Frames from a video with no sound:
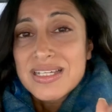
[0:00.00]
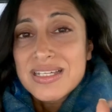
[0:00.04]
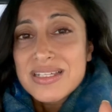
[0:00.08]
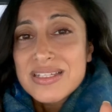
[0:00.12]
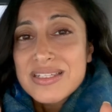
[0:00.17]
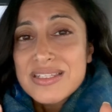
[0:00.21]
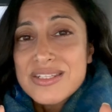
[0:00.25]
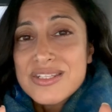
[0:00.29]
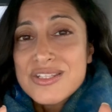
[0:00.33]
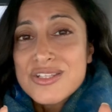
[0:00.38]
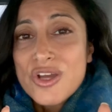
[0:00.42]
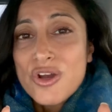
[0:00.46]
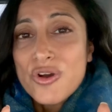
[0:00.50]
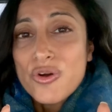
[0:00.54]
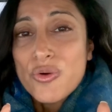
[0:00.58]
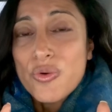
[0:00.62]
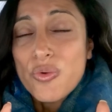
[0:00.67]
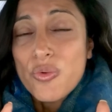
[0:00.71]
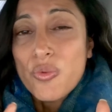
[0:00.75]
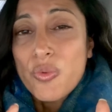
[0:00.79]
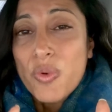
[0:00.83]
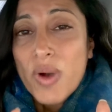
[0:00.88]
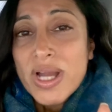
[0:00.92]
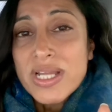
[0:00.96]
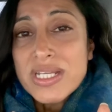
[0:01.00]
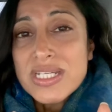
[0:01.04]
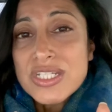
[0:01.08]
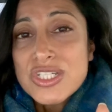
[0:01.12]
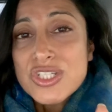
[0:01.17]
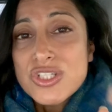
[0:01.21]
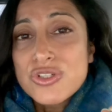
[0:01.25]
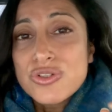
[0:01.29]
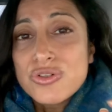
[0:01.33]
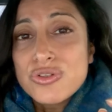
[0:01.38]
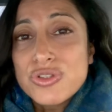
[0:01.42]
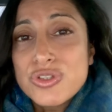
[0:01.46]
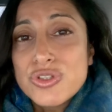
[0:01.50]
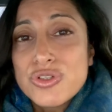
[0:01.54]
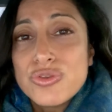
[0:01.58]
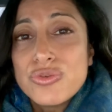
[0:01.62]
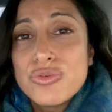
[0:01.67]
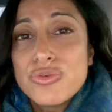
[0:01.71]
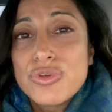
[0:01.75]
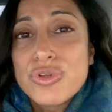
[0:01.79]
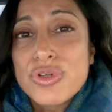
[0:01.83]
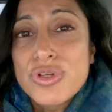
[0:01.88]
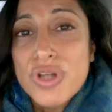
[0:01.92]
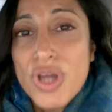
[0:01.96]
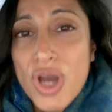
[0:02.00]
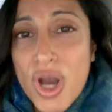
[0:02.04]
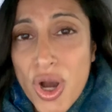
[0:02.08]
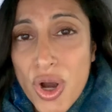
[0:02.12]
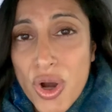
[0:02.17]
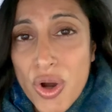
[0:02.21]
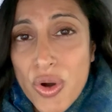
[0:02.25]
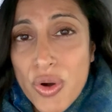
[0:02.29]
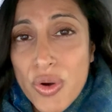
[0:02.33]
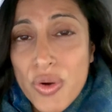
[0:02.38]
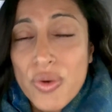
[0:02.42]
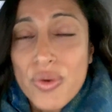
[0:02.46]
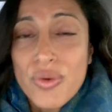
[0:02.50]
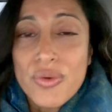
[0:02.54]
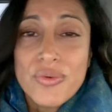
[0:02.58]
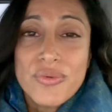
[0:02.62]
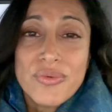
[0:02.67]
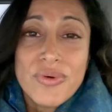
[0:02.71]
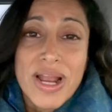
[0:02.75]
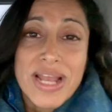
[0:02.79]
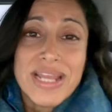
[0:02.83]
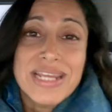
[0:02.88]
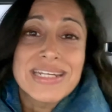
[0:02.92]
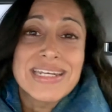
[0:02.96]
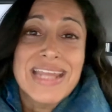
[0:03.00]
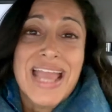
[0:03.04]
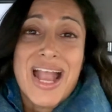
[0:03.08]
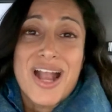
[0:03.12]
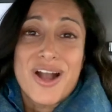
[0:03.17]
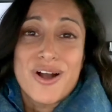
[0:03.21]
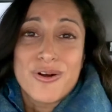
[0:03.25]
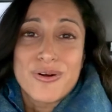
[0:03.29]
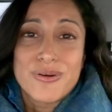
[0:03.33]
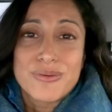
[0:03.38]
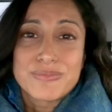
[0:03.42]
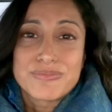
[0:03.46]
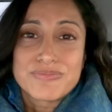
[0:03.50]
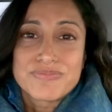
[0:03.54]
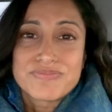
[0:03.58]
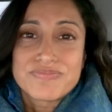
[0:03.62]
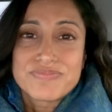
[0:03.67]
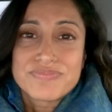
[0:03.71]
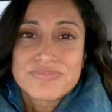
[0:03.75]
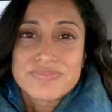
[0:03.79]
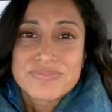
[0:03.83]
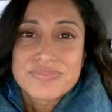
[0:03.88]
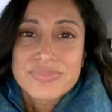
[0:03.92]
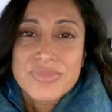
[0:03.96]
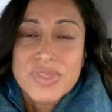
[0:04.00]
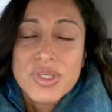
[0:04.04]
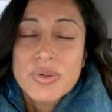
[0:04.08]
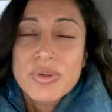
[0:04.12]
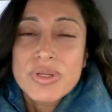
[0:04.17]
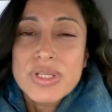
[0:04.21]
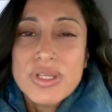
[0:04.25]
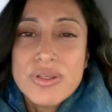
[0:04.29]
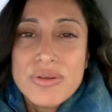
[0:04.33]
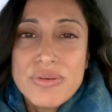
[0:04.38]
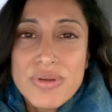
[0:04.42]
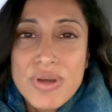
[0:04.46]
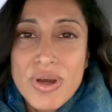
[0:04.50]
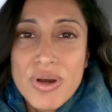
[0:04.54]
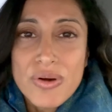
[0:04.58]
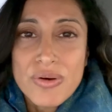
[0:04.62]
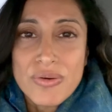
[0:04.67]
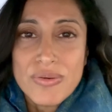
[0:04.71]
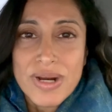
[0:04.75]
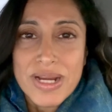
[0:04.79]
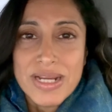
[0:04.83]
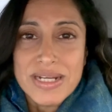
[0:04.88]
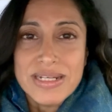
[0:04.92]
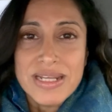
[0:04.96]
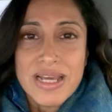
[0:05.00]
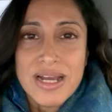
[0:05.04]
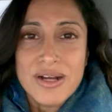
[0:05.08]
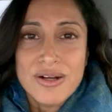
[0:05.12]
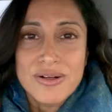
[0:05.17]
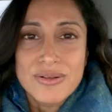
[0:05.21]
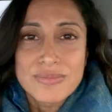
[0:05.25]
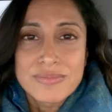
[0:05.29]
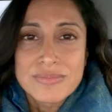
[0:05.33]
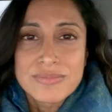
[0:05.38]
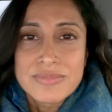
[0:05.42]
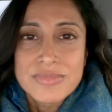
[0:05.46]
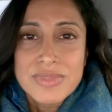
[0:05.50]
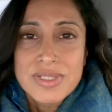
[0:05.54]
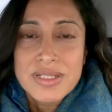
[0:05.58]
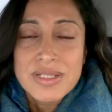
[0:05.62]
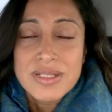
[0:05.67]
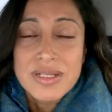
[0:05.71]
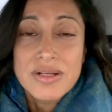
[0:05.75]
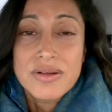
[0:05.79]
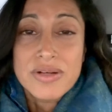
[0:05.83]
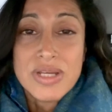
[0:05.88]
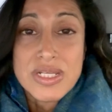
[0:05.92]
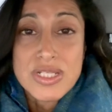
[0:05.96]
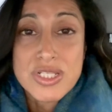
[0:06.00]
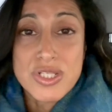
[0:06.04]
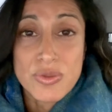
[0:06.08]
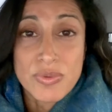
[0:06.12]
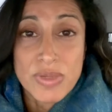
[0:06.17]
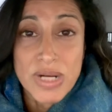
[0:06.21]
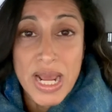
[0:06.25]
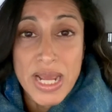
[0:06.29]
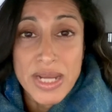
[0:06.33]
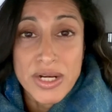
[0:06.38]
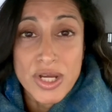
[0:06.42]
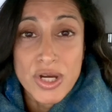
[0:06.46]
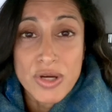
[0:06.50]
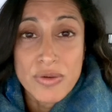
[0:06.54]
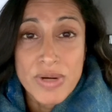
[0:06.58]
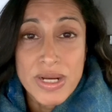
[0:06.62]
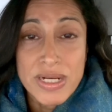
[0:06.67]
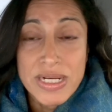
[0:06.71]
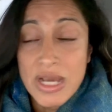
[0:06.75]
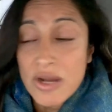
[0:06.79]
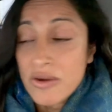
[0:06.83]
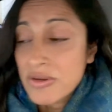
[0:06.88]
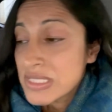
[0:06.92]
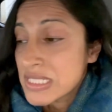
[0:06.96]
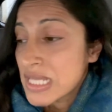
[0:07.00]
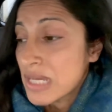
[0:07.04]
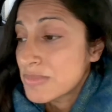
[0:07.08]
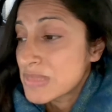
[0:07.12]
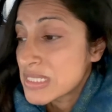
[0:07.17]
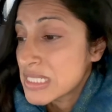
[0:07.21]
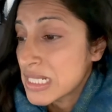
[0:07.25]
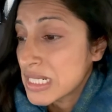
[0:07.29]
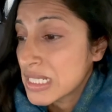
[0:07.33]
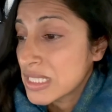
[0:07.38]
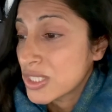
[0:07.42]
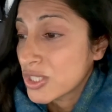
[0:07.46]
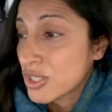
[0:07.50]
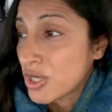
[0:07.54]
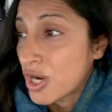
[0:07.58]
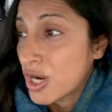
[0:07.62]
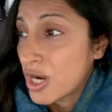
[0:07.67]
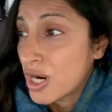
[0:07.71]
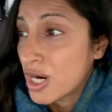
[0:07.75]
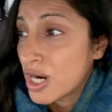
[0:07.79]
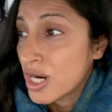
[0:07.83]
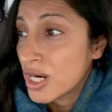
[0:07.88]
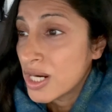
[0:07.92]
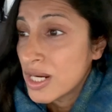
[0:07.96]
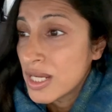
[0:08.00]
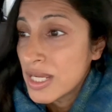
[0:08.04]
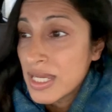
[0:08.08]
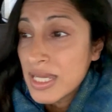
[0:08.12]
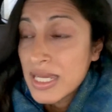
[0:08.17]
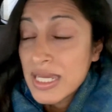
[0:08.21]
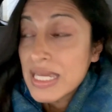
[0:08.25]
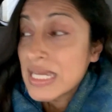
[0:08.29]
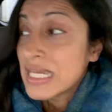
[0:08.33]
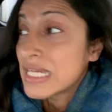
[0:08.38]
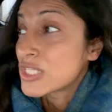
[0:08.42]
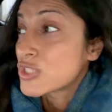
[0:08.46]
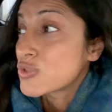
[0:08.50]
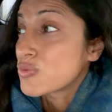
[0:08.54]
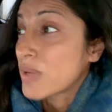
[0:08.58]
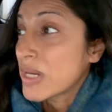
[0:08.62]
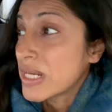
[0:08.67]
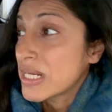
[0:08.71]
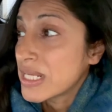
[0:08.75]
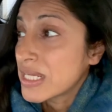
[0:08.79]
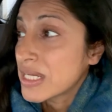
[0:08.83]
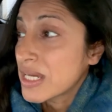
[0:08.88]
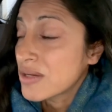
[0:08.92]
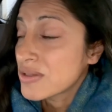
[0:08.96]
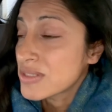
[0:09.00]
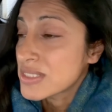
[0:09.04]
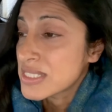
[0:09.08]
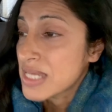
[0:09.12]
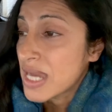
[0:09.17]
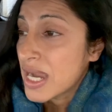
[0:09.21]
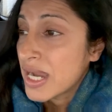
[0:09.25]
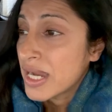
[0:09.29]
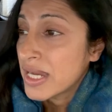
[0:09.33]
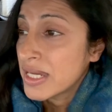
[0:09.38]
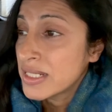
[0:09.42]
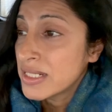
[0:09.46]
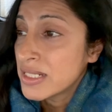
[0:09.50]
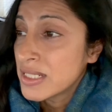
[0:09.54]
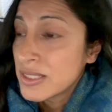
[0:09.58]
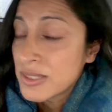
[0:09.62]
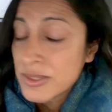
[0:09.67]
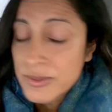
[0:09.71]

So what do you know right now? What do you know right now? Okay, so what I know right now is I'm sitting in the car. It's raining outside.